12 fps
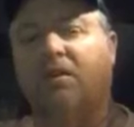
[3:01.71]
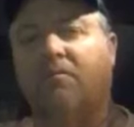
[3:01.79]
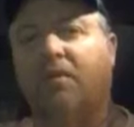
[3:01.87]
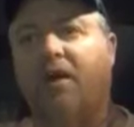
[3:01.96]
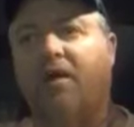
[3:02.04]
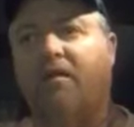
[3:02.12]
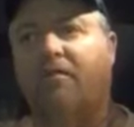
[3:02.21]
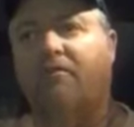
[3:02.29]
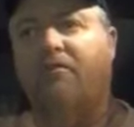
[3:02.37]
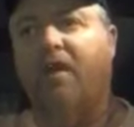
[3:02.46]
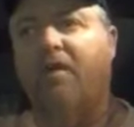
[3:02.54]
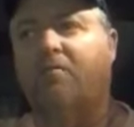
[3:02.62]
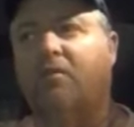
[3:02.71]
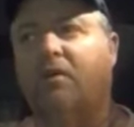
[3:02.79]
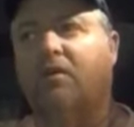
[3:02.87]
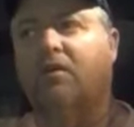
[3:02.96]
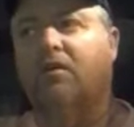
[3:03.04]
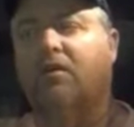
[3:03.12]
up that fabric.
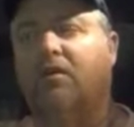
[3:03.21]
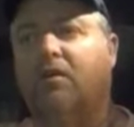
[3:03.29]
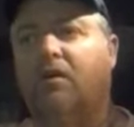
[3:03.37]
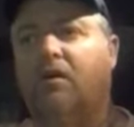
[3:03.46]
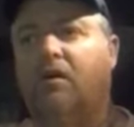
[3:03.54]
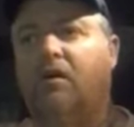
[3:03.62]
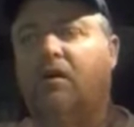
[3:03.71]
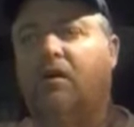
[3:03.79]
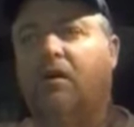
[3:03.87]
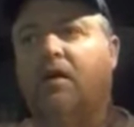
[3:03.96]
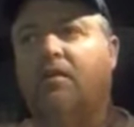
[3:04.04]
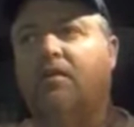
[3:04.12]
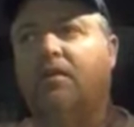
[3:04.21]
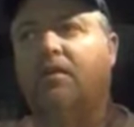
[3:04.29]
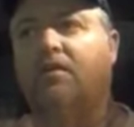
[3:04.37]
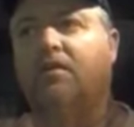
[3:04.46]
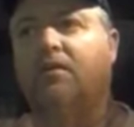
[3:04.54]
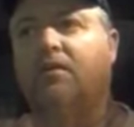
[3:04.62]
And
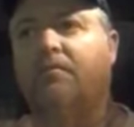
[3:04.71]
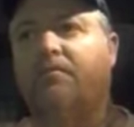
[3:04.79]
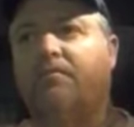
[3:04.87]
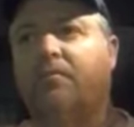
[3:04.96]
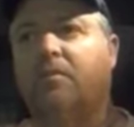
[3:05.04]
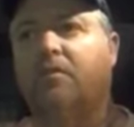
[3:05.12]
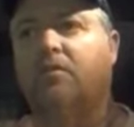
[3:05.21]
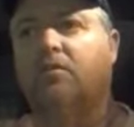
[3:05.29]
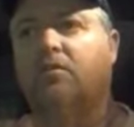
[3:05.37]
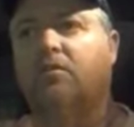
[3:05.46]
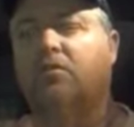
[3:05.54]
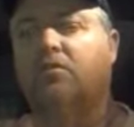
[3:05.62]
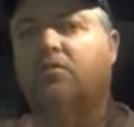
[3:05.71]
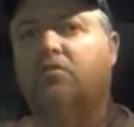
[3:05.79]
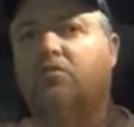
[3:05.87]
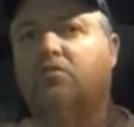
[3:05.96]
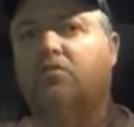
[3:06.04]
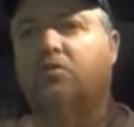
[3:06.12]
then
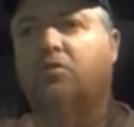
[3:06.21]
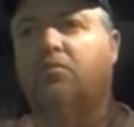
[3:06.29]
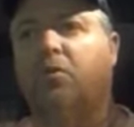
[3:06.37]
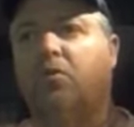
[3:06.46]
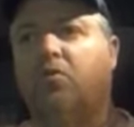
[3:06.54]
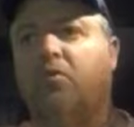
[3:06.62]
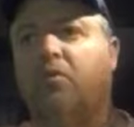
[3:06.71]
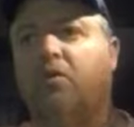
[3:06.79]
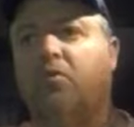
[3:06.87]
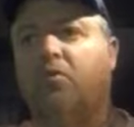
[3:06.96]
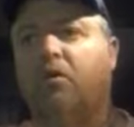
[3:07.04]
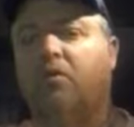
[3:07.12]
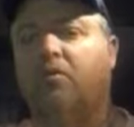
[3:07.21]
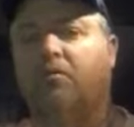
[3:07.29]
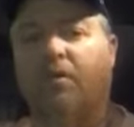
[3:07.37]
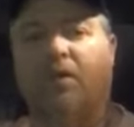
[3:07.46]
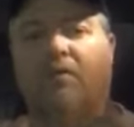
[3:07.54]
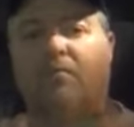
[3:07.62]
just using a bolt with a
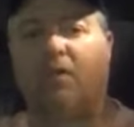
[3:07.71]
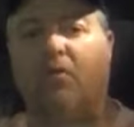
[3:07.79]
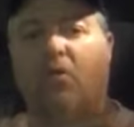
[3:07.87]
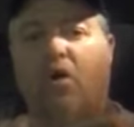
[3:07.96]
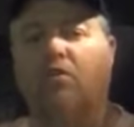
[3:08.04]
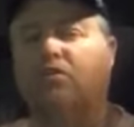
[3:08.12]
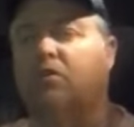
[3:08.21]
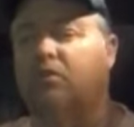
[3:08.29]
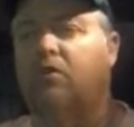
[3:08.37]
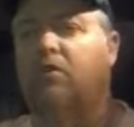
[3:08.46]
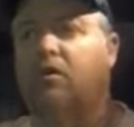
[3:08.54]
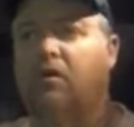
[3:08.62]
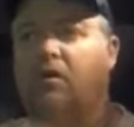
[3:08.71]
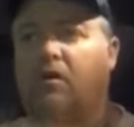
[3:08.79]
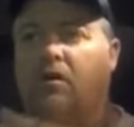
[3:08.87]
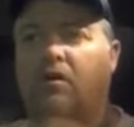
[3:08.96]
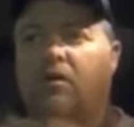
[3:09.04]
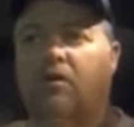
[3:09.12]
big washer
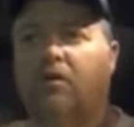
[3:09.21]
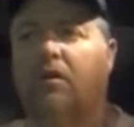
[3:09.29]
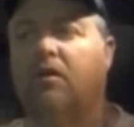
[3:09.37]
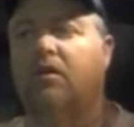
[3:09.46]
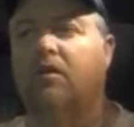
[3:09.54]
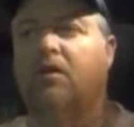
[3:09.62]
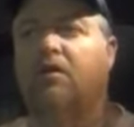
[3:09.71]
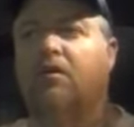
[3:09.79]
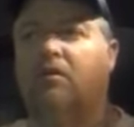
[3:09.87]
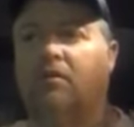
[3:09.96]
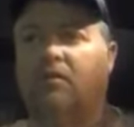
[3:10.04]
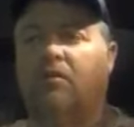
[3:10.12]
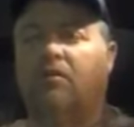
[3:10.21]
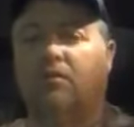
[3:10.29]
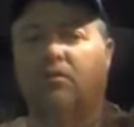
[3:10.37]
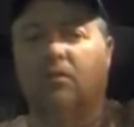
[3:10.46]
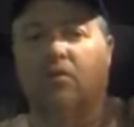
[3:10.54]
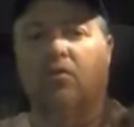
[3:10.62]
and,
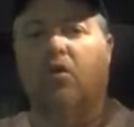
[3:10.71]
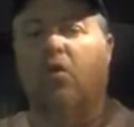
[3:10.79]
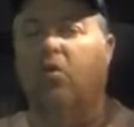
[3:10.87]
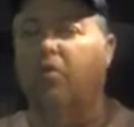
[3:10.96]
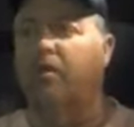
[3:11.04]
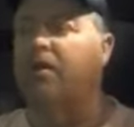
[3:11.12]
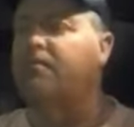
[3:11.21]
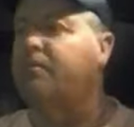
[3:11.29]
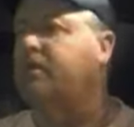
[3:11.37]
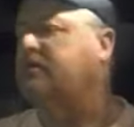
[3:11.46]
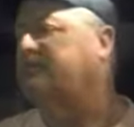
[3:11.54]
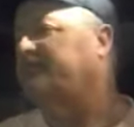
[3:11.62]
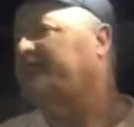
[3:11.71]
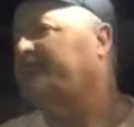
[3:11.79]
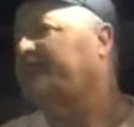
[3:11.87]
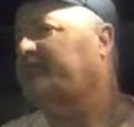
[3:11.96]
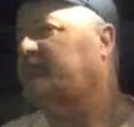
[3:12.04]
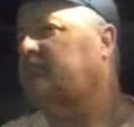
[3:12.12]
you know, to hold it up there.
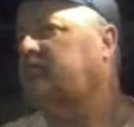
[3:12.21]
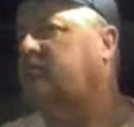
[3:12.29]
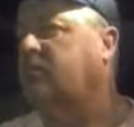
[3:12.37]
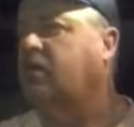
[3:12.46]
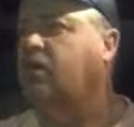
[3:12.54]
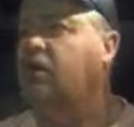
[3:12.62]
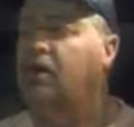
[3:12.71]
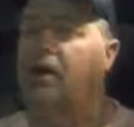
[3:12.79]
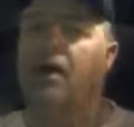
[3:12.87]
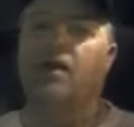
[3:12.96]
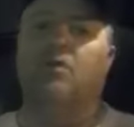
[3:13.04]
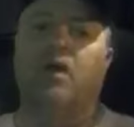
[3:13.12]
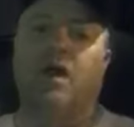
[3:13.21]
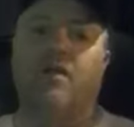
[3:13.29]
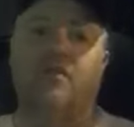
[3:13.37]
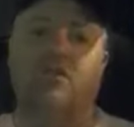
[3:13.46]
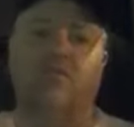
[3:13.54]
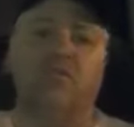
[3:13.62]
Anyway, I
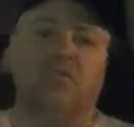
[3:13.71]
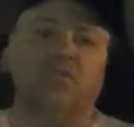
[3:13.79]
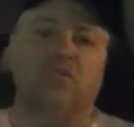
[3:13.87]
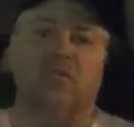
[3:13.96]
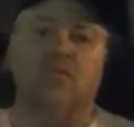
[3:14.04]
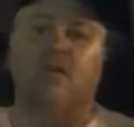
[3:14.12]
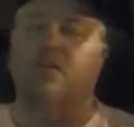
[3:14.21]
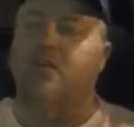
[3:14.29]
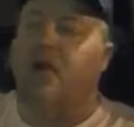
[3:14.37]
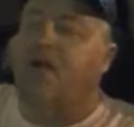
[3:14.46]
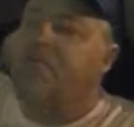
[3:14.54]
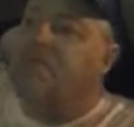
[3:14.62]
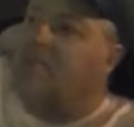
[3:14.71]
didn't know if you could see that or not, but